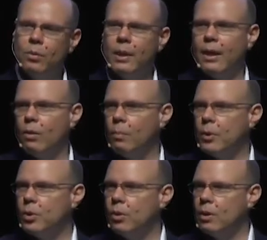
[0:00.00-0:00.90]
to take an
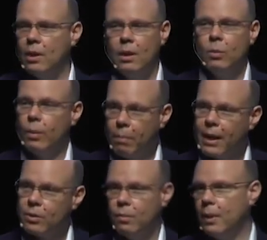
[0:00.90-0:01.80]
opportunity, it will
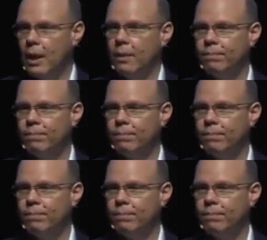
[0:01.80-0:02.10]
pass you by.